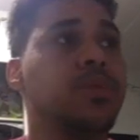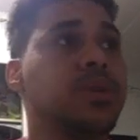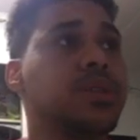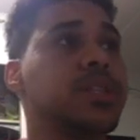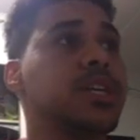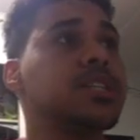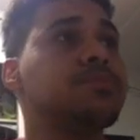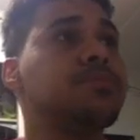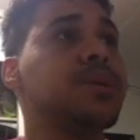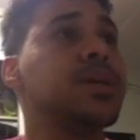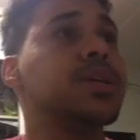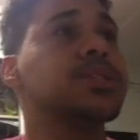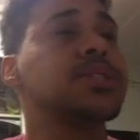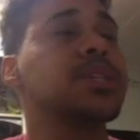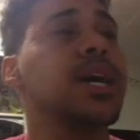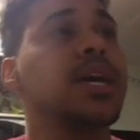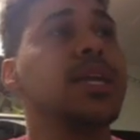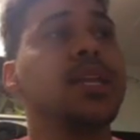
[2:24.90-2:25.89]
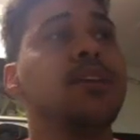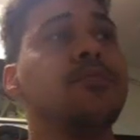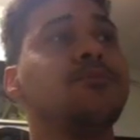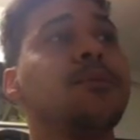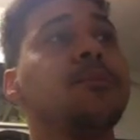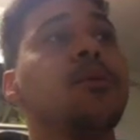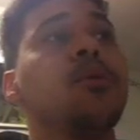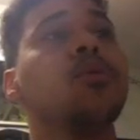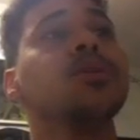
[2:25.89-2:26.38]
with this being said, if
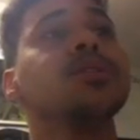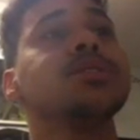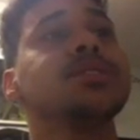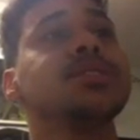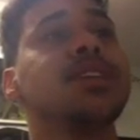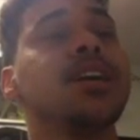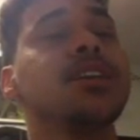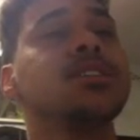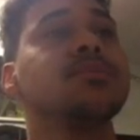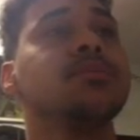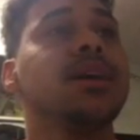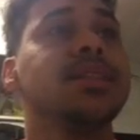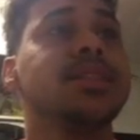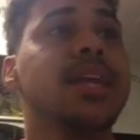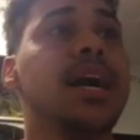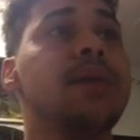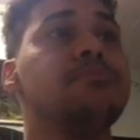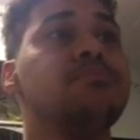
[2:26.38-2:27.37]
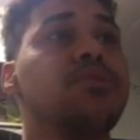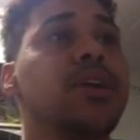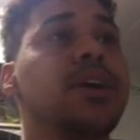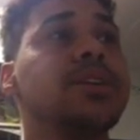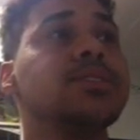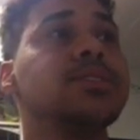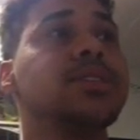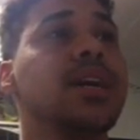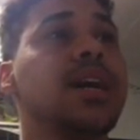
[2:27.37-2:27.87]
people are willing to sell it to me at that
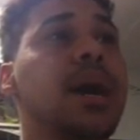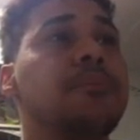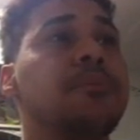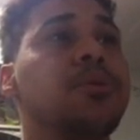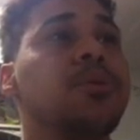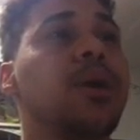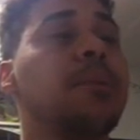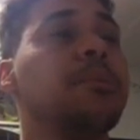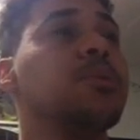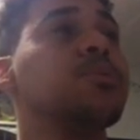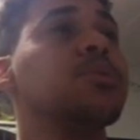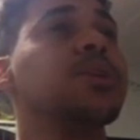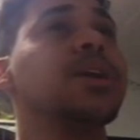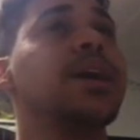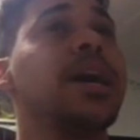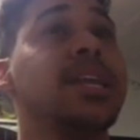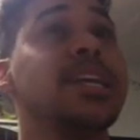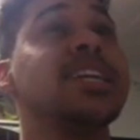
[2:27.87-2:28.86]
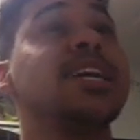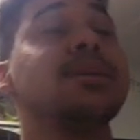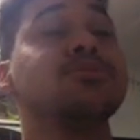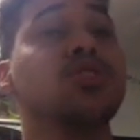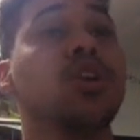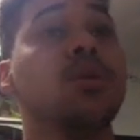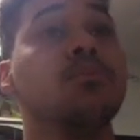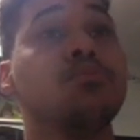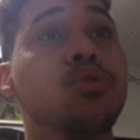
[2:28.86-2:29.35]
price, I'm able to, and he keeps
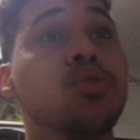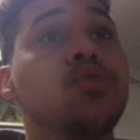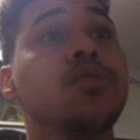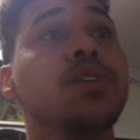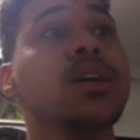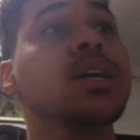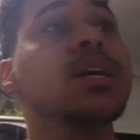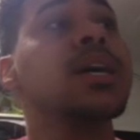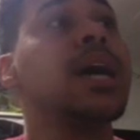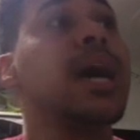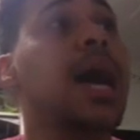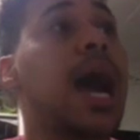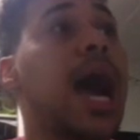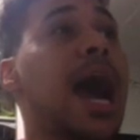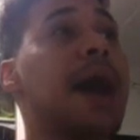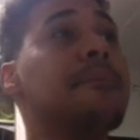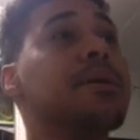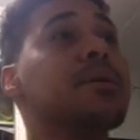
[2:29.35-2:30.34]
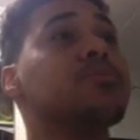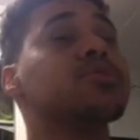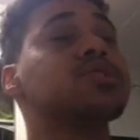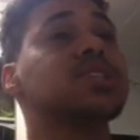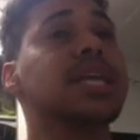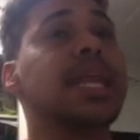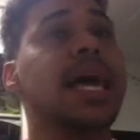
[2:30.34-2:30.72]
on improving, I'm able to